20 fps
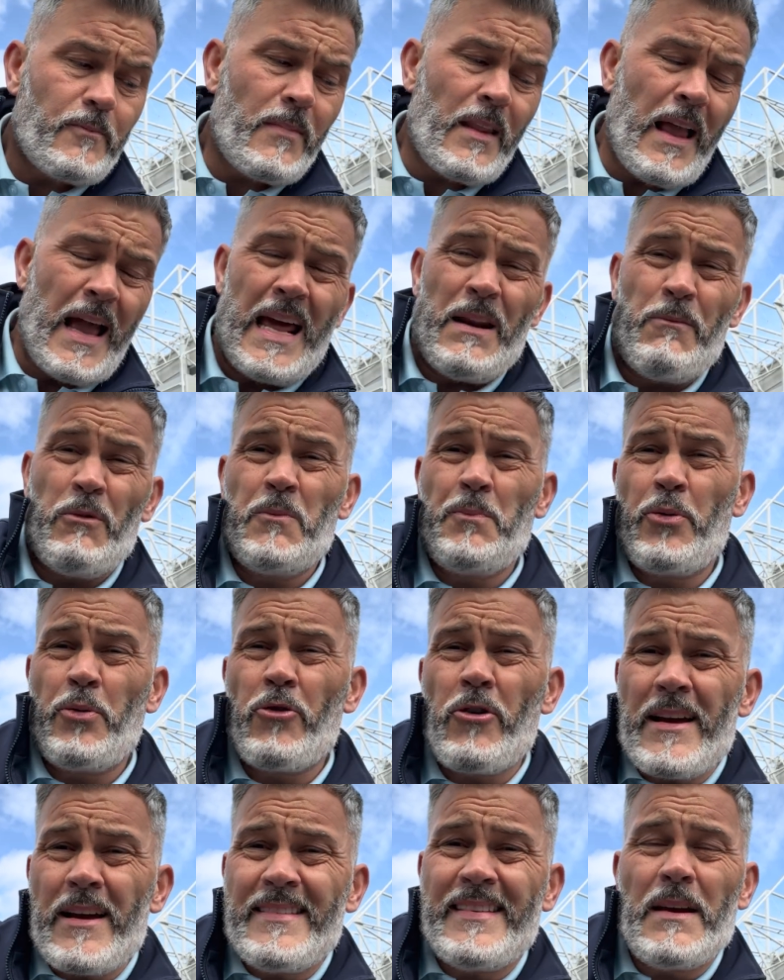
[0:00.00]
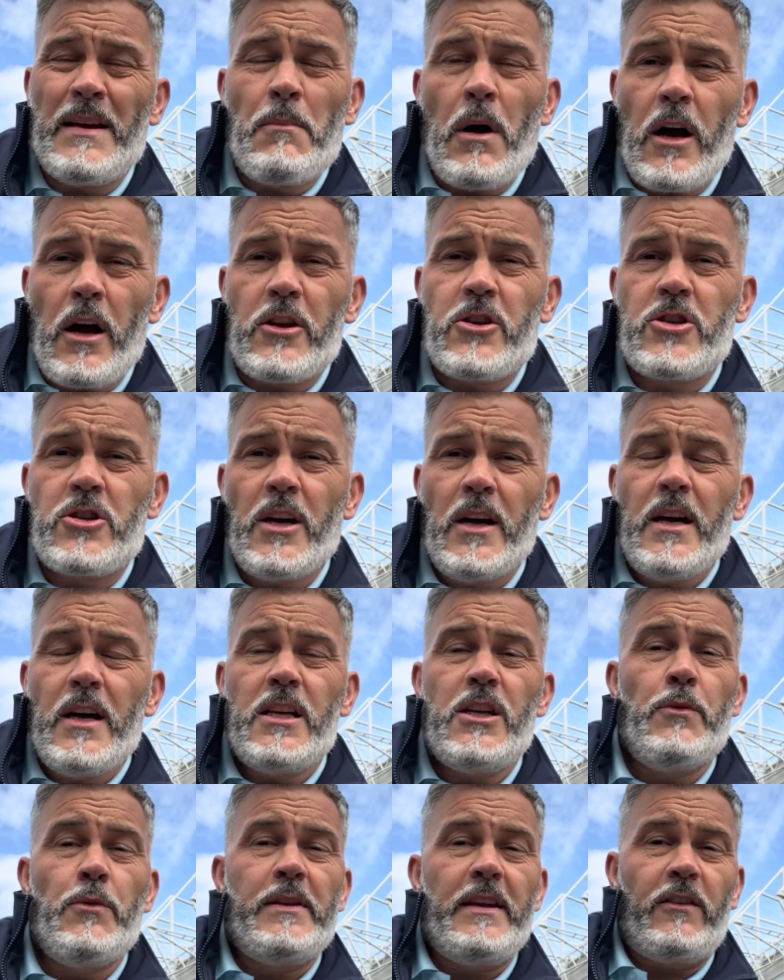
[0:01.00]
and it would pretty much,
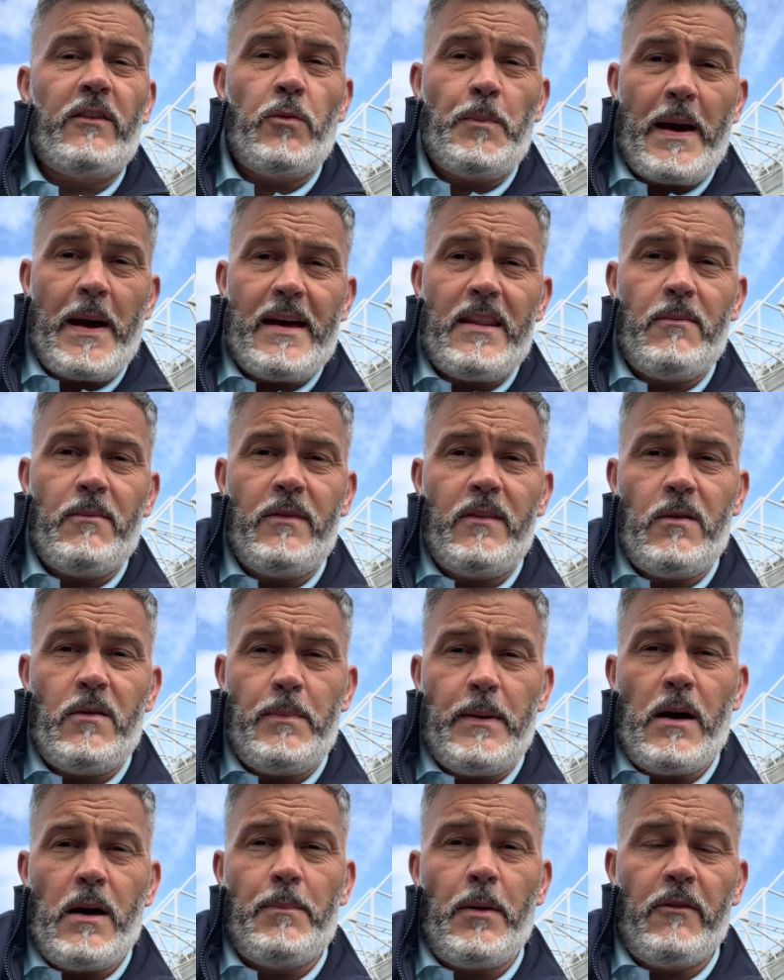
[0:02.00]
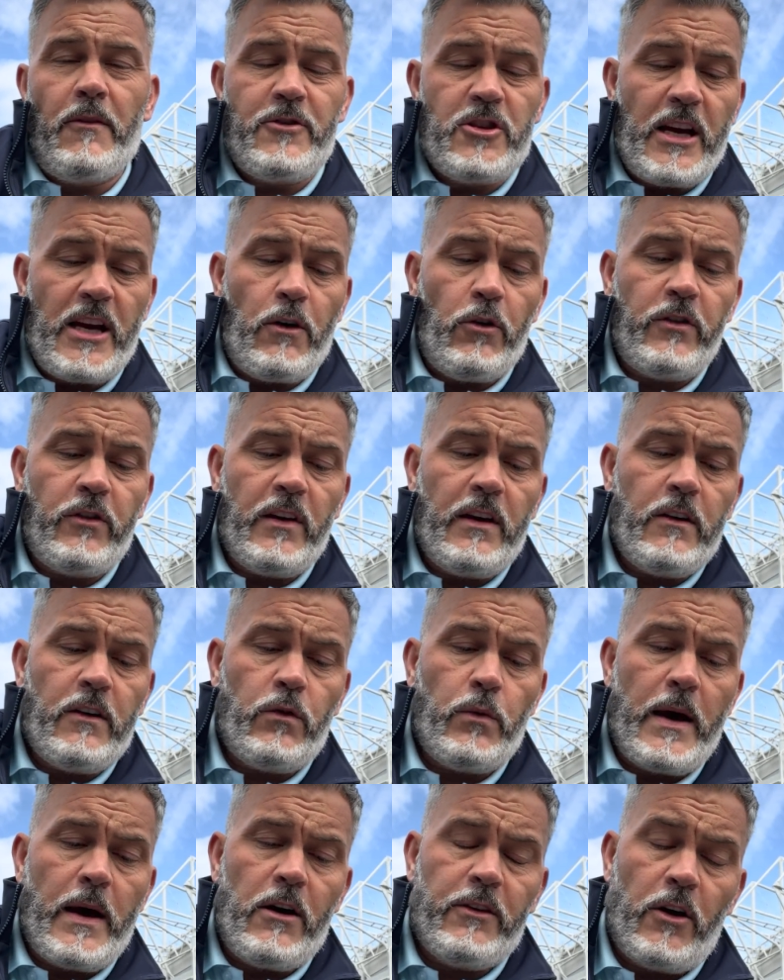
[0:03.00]
you would expect them to be above Chelsea as
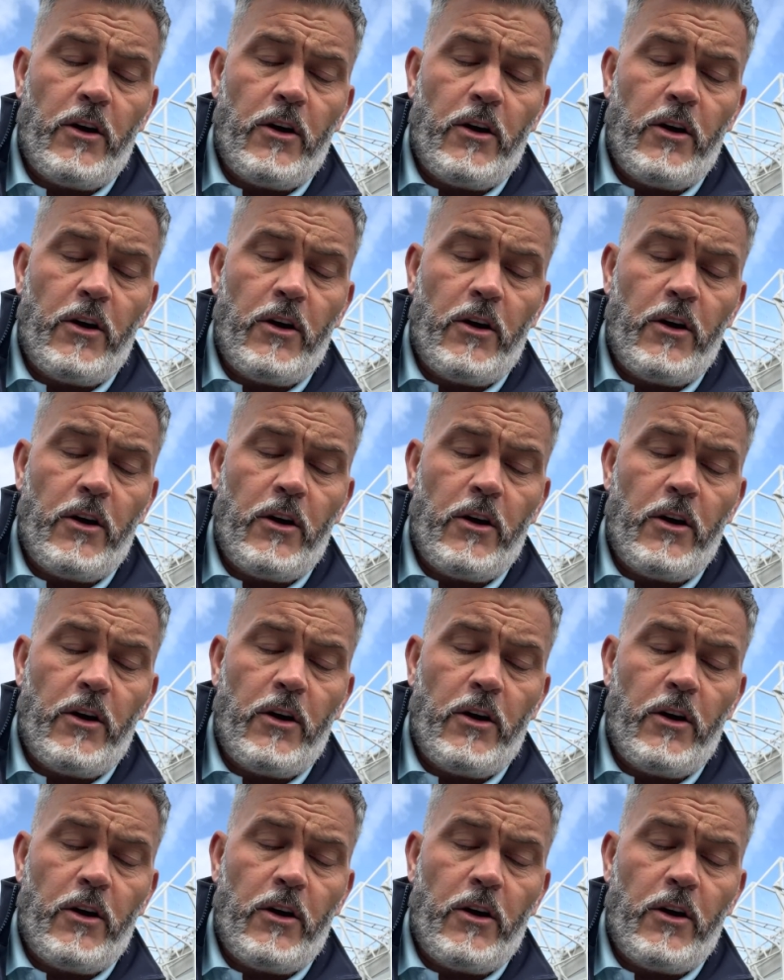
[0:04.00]
well.